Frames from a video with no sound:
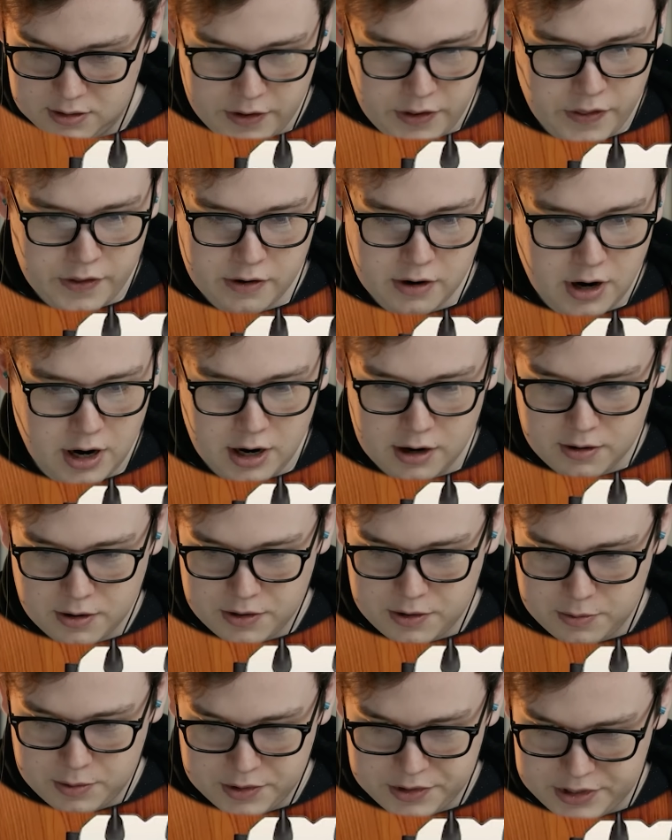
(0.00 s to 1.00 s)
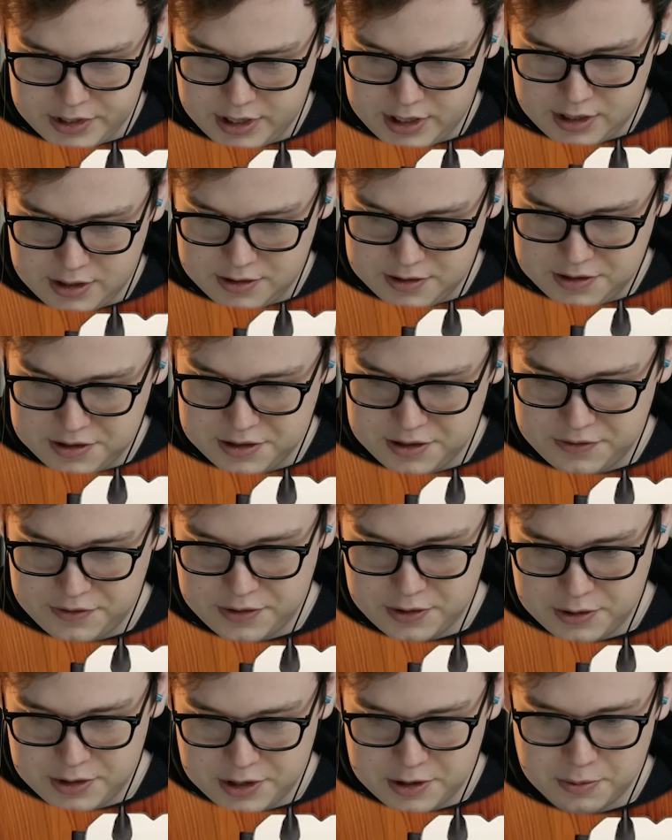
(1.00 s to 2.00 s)
And then there are other ones here
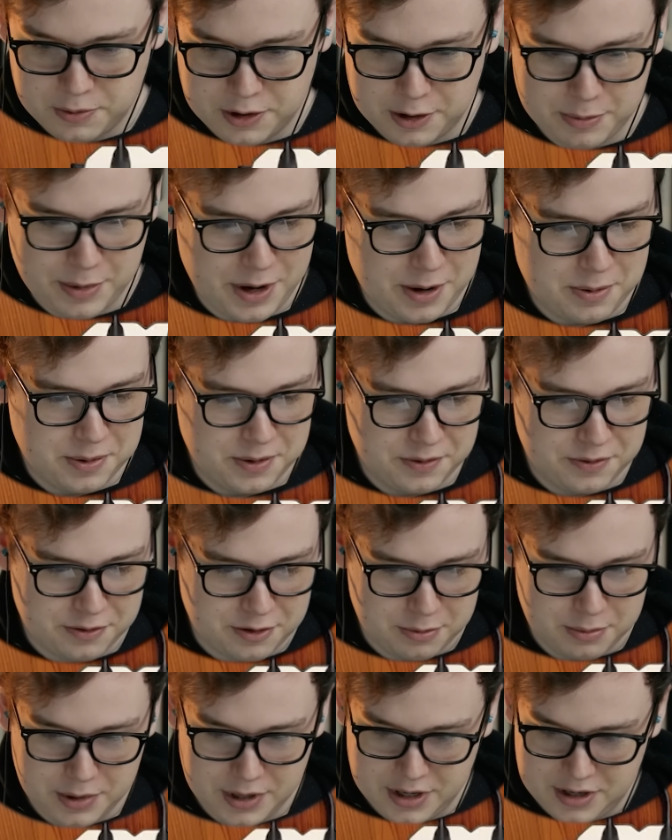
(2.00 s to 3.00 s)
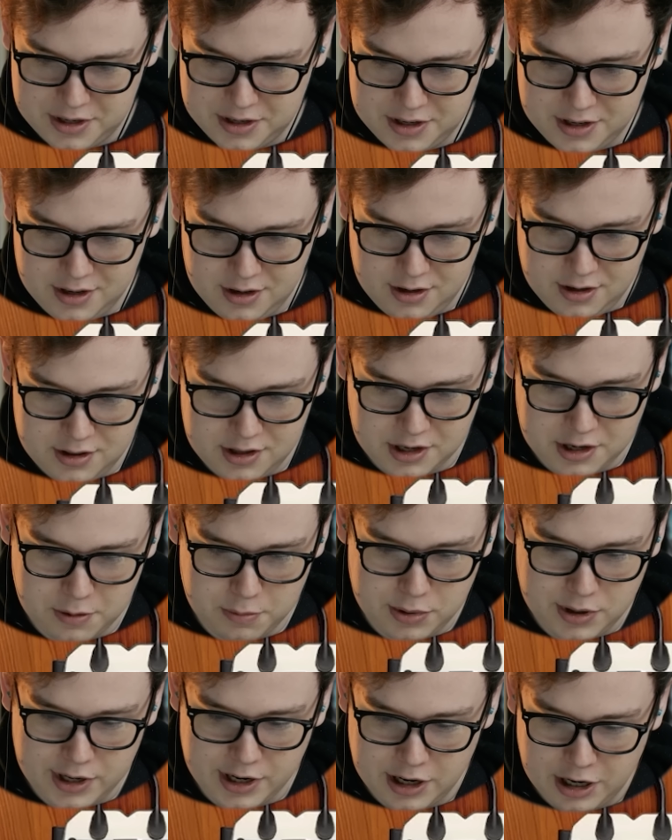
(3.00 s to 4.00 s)
if you didn't want to buy one from uh, the
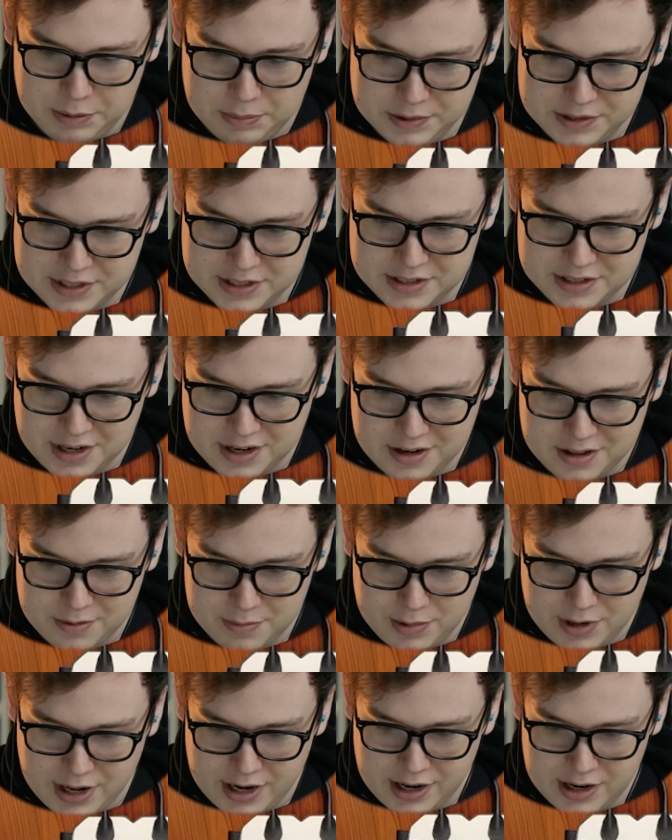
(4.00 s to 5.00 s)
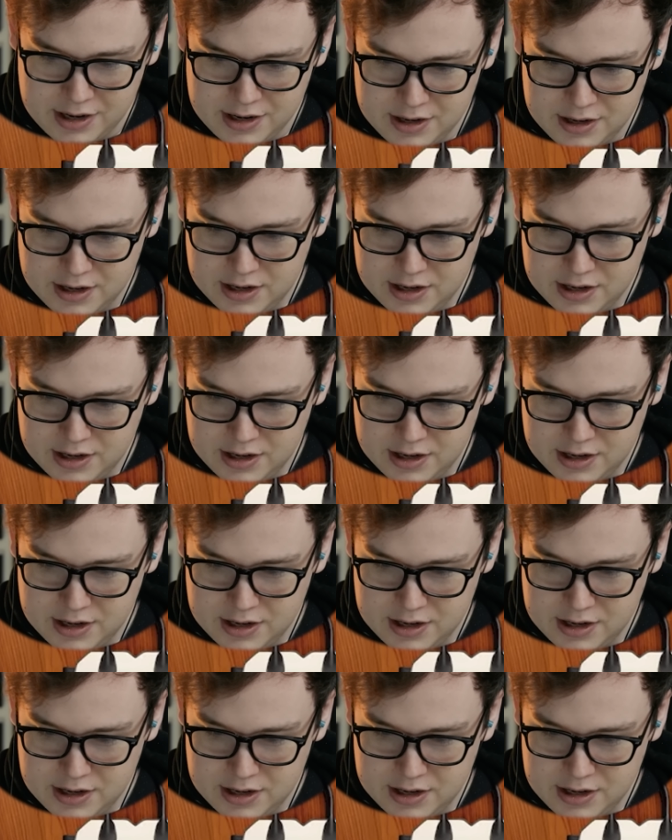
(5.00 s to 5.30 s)
complete opposite side of the planet.